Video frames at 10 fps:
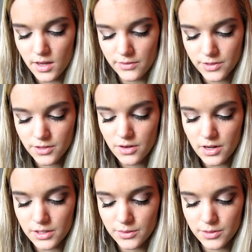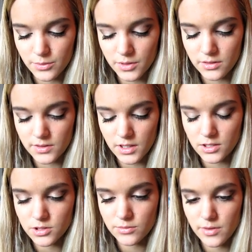If you could go anywhere in the world on
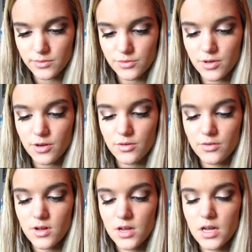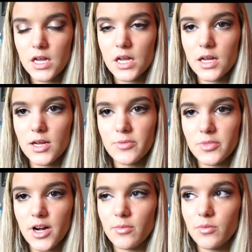vacation, where would you go?
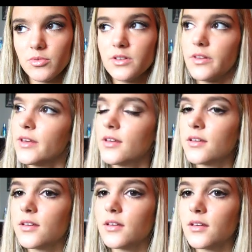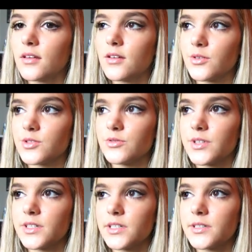Probably like Costa
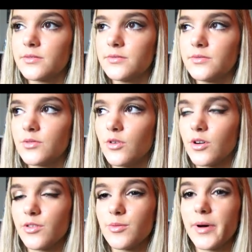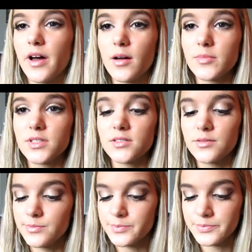Rica or the Bahamas.